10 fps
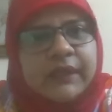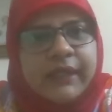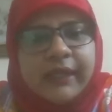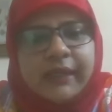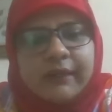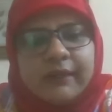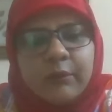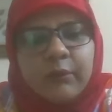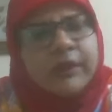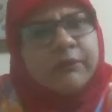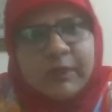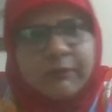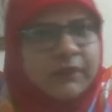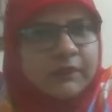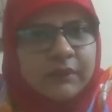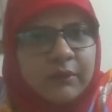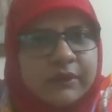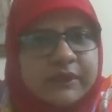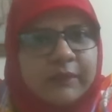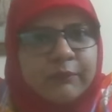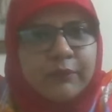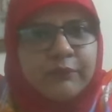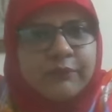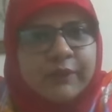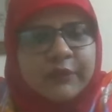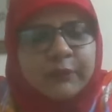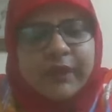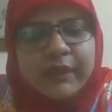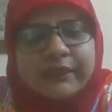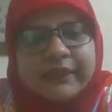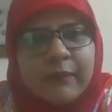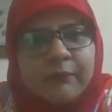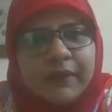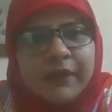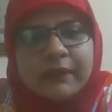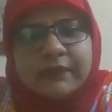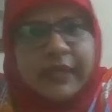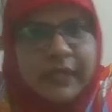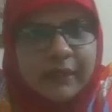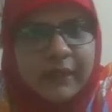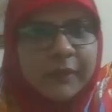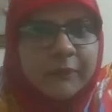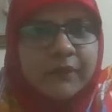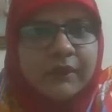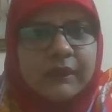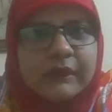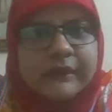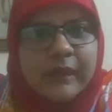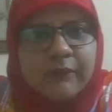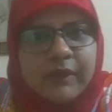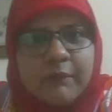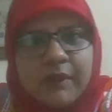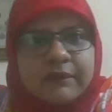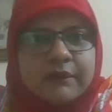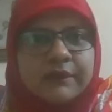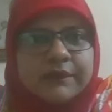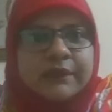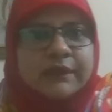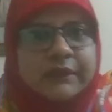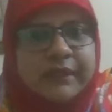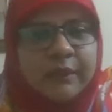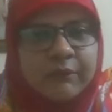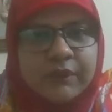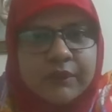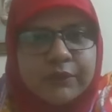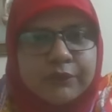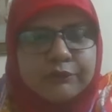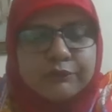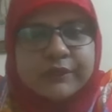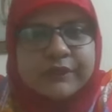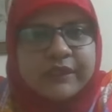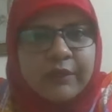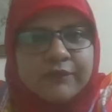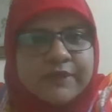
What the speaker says: And one may be the concept of explaining sampling, second can be the sampling methods, third can be the issue of